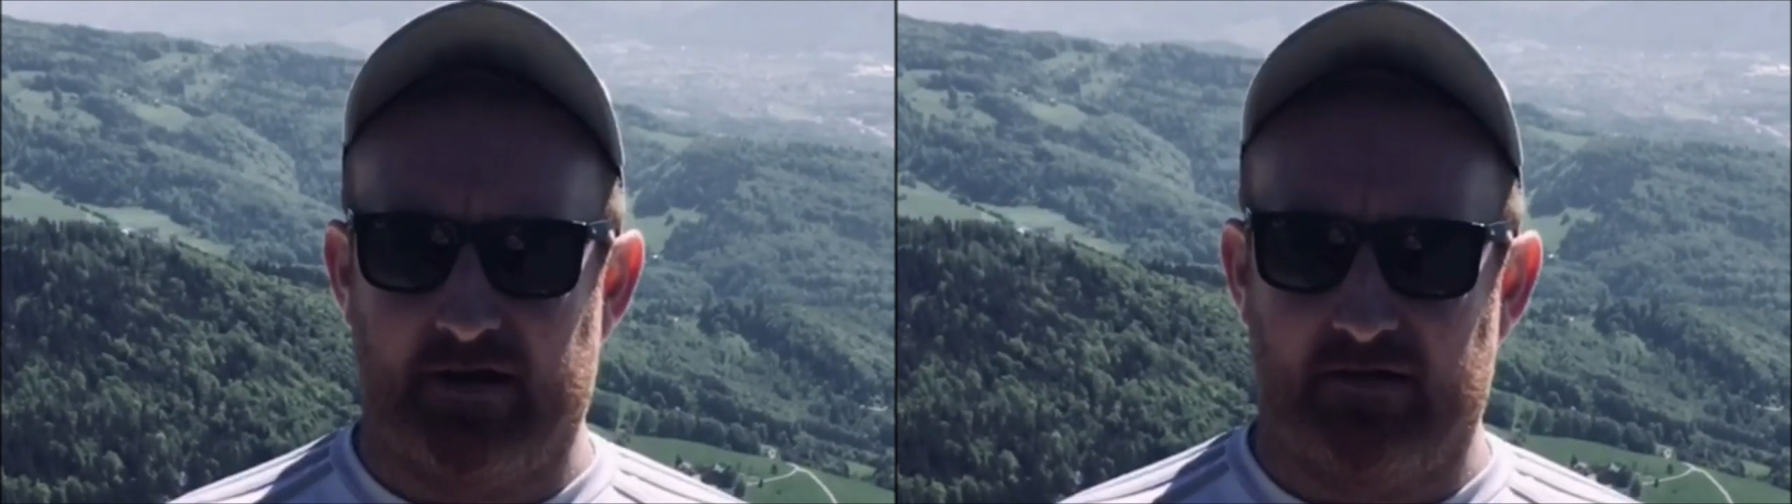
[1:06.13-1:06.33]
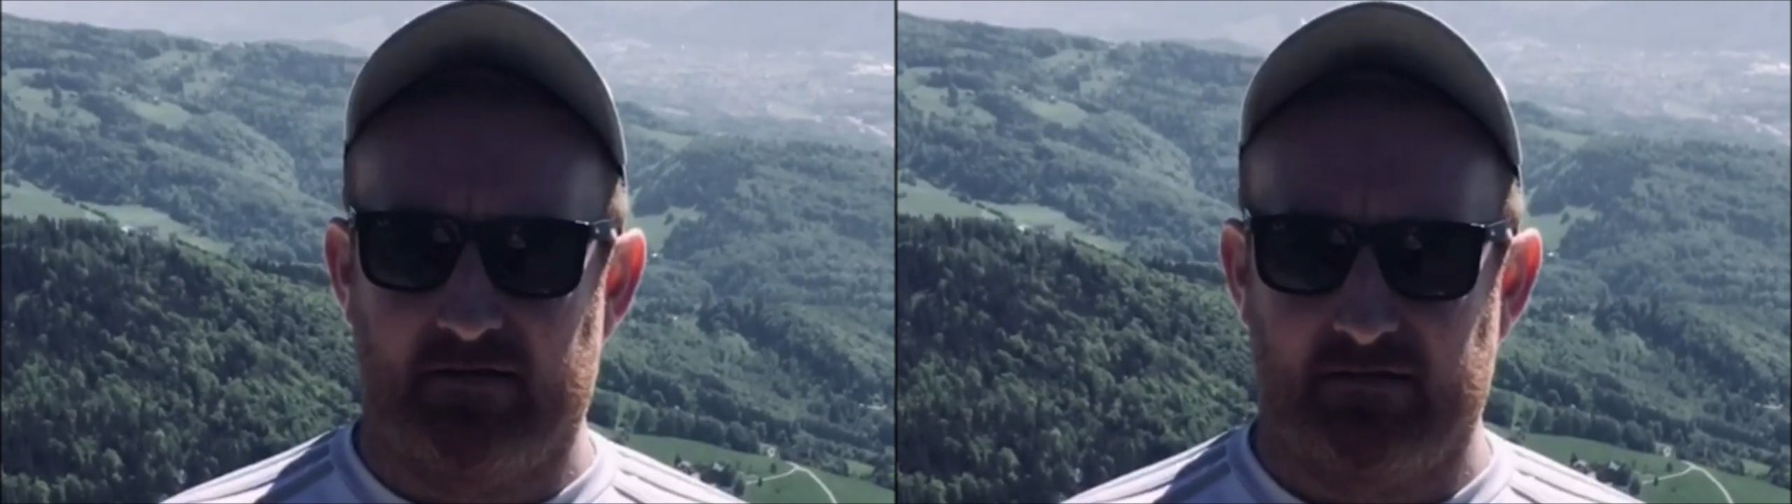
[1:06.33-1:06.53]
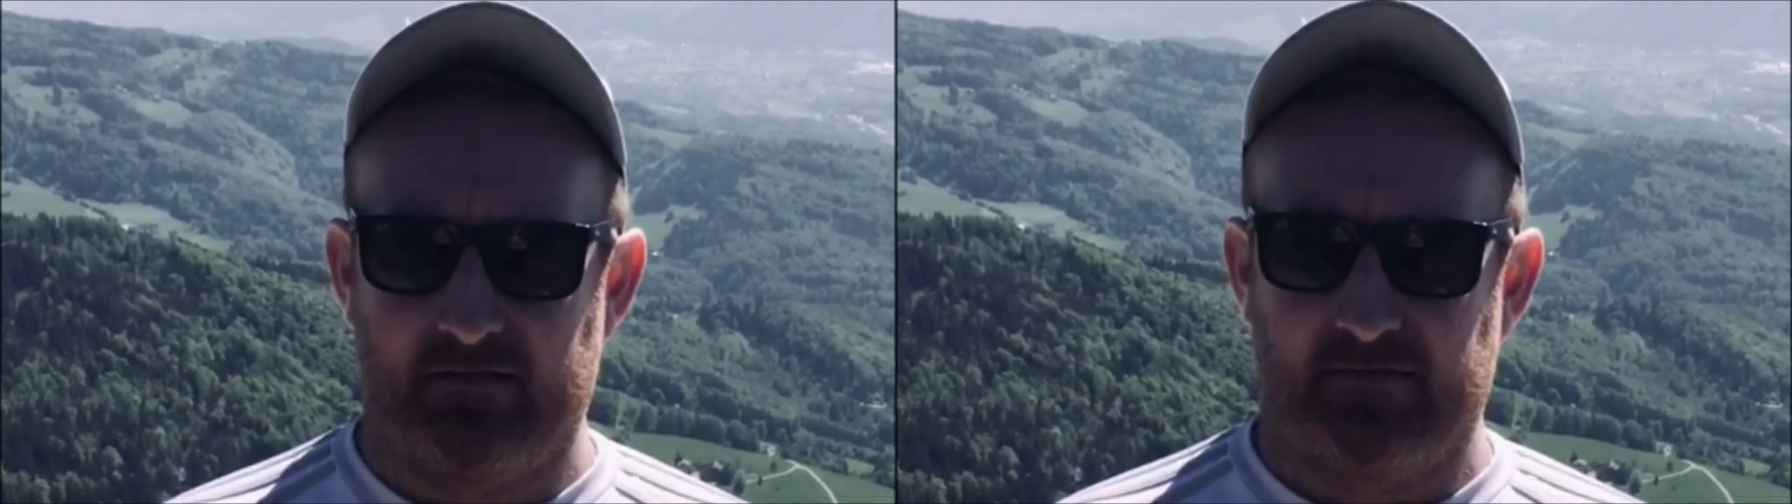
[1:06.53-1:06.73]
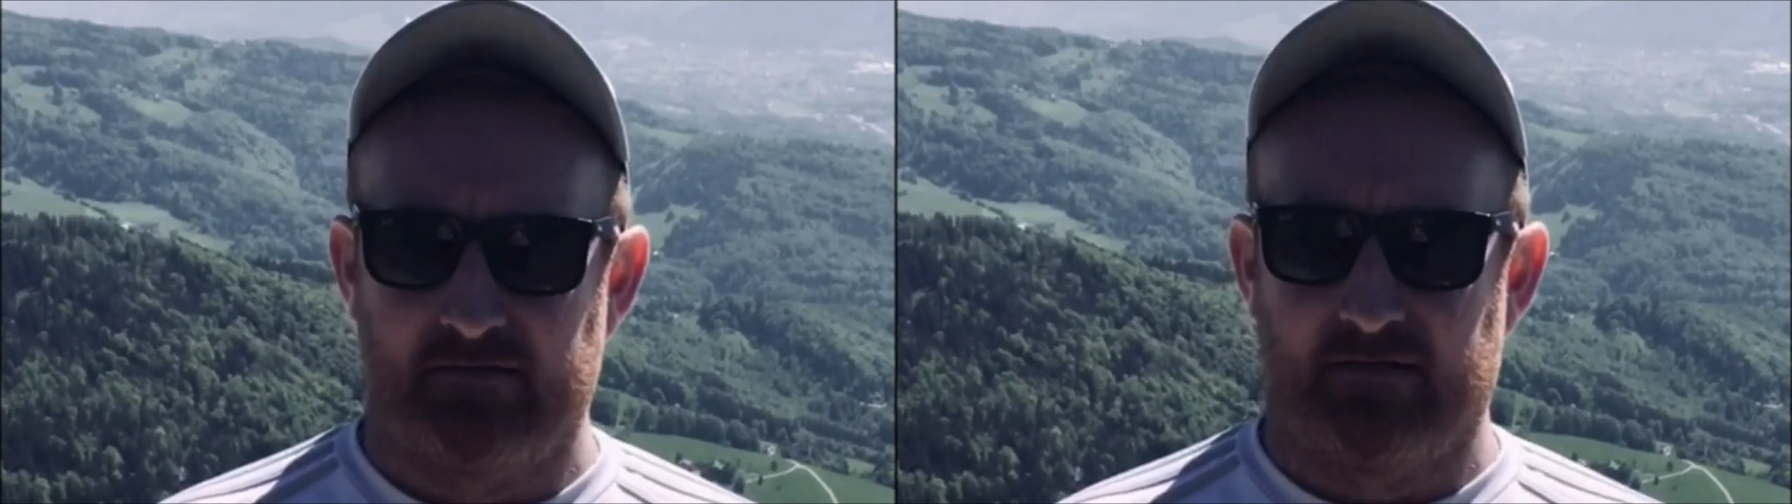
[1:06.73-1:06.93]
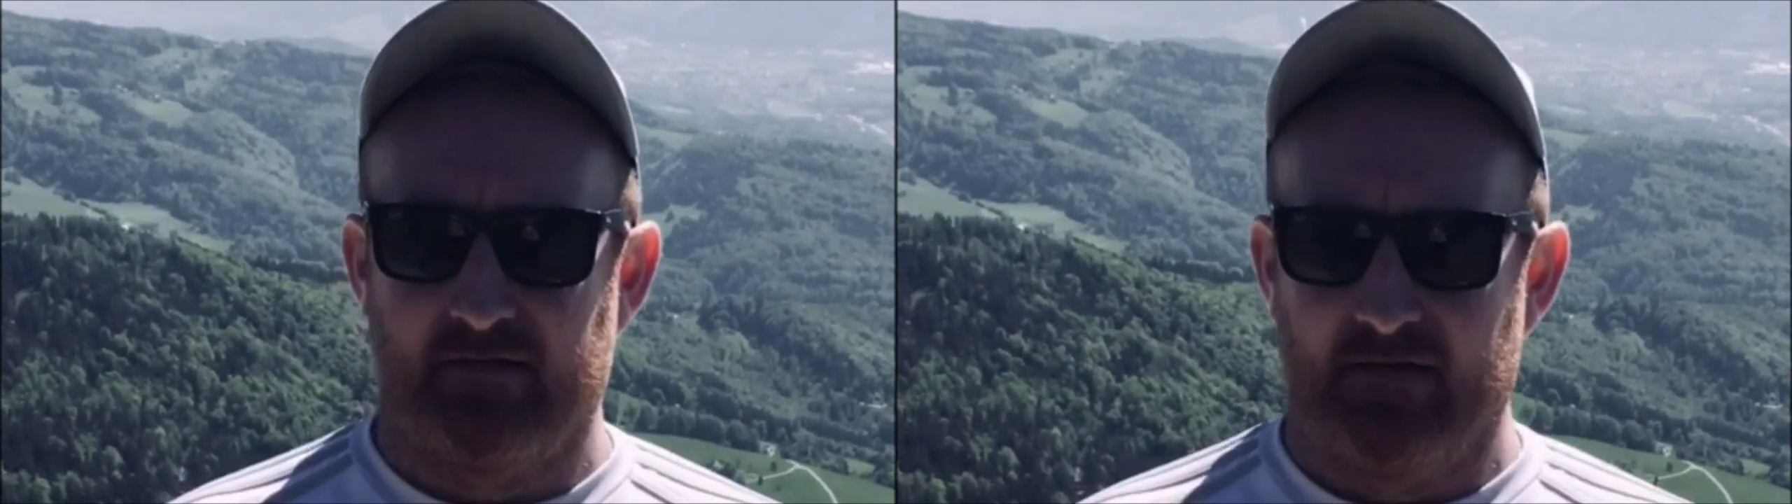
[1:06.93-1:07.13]

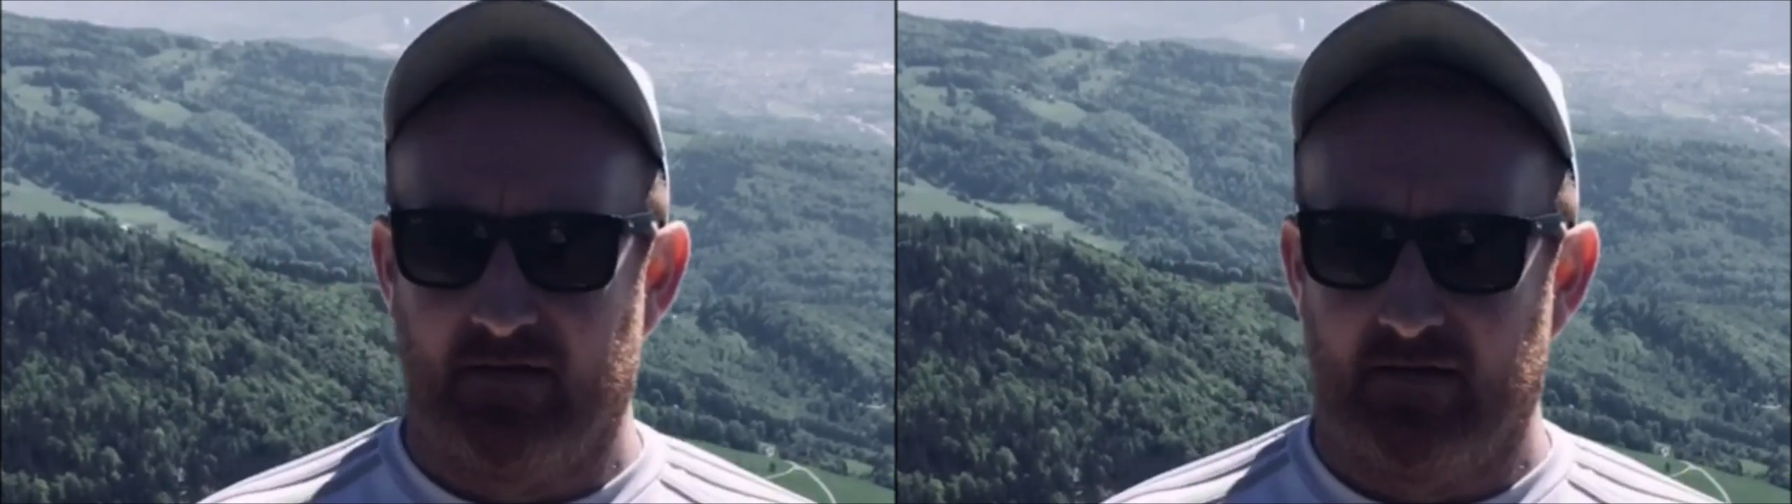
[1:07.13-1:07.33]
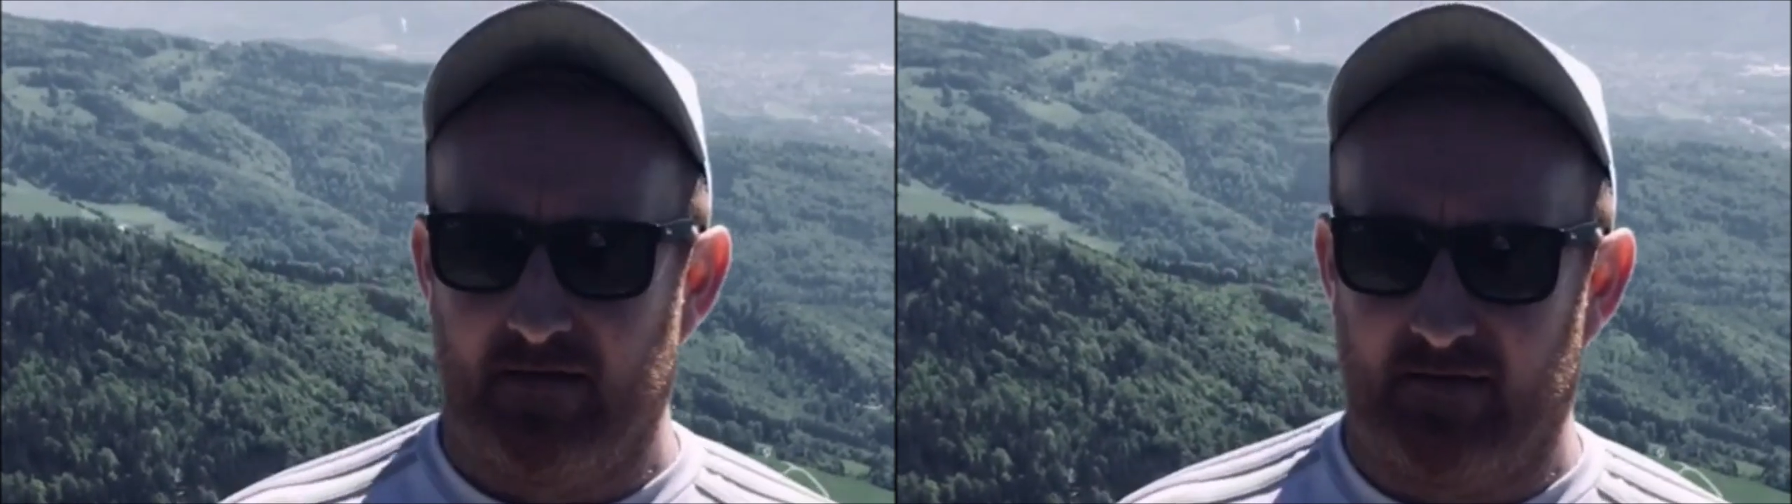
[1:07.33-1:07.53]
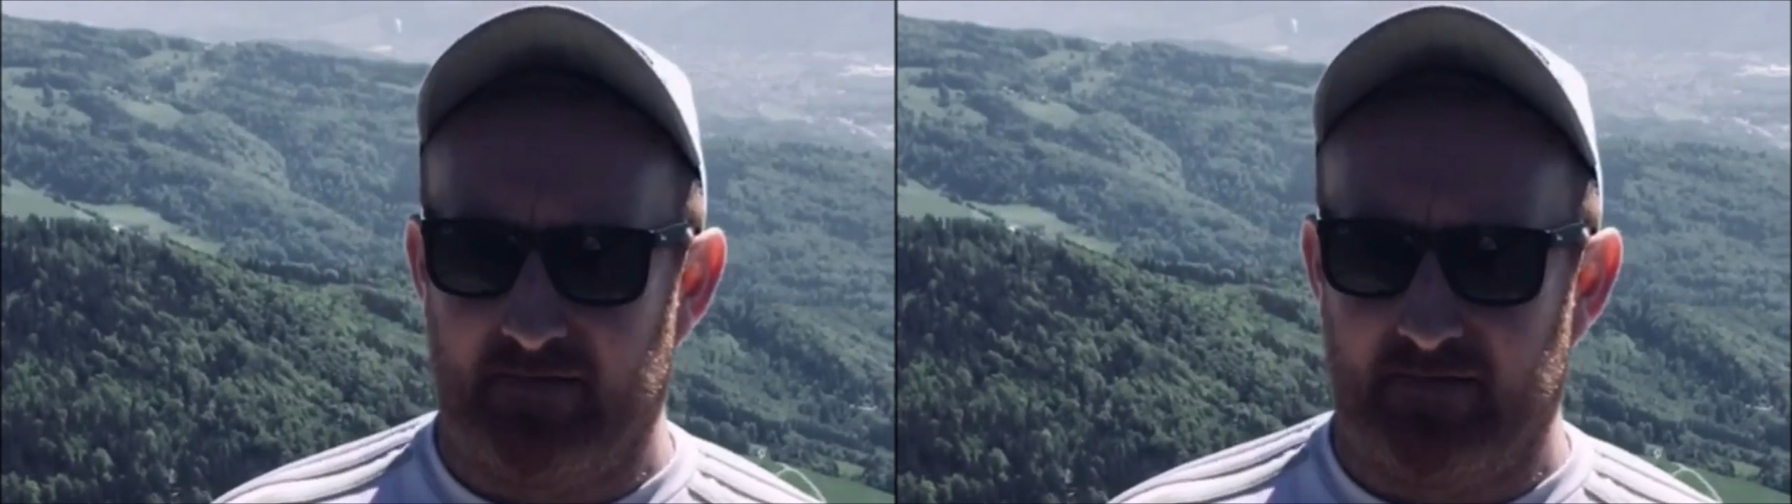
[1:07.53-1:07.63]
there.